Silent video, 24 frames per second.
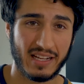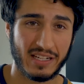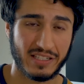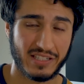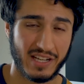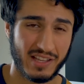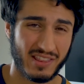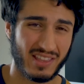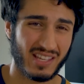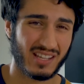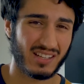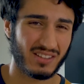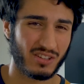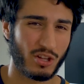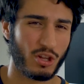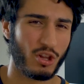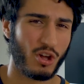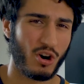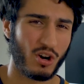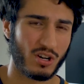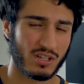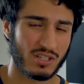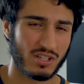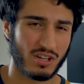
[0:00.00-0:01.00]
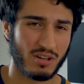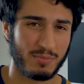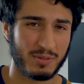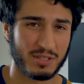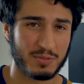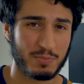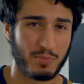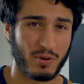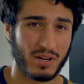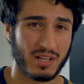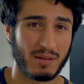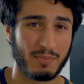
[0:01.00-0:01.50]
because I think in the long term it's
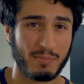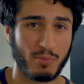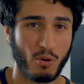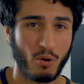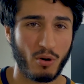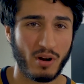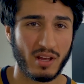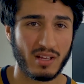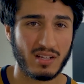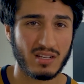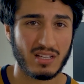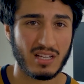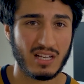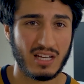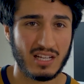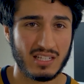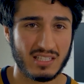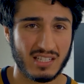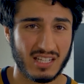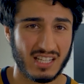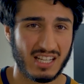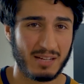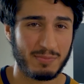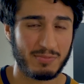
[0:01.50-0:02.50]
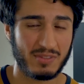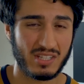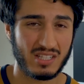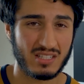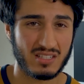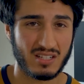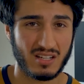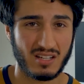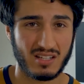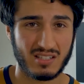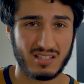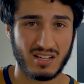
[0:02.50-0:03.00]
pretty important to keep
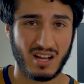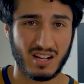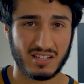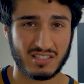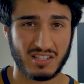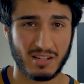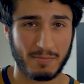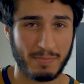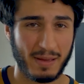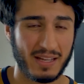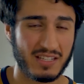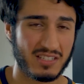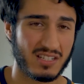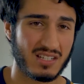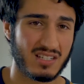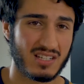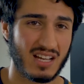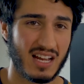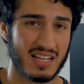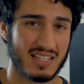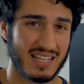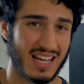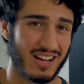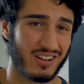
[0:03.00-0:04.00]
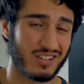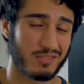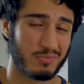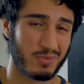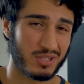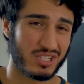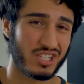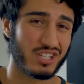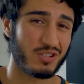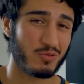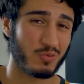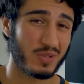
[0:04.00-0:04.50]
these toxic pesticides out as
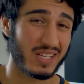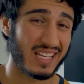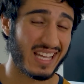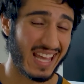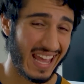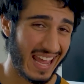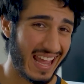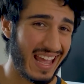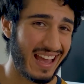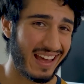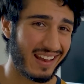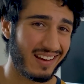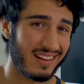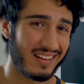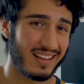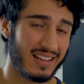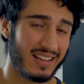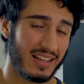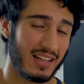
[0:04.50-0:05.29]
much as we can,